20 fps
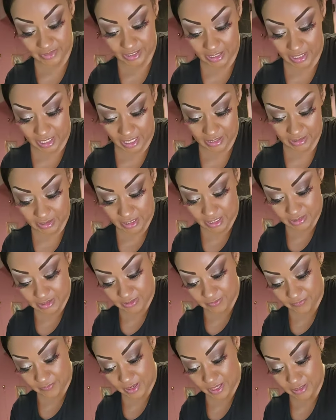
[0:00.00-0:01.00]
It has
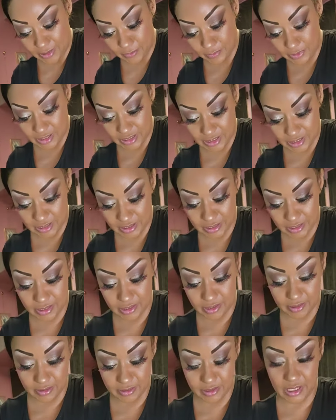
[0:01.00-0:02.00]
lots of vitamins in
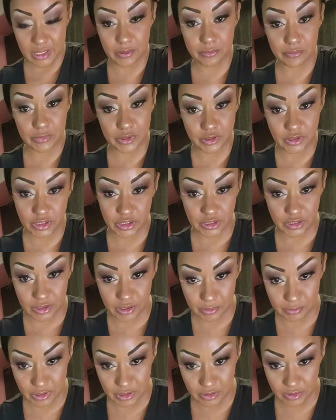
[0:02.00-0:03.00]
there. It boosts
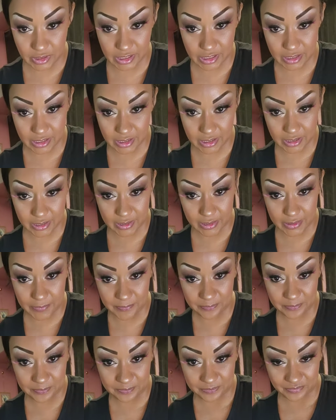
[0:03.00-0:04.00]
your immune system.